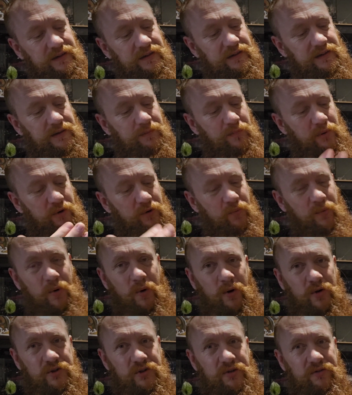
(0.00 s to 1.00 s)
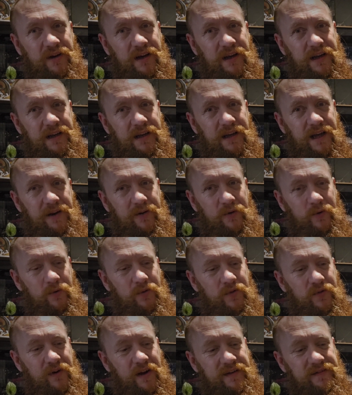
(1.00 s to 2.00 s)
you put water in and all
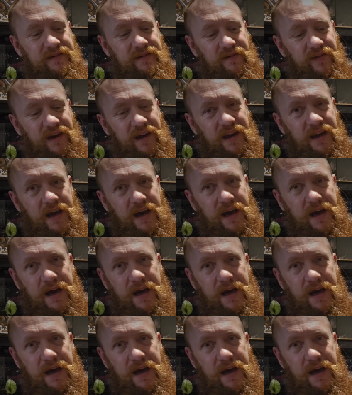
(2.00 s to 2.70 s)
the rest of it,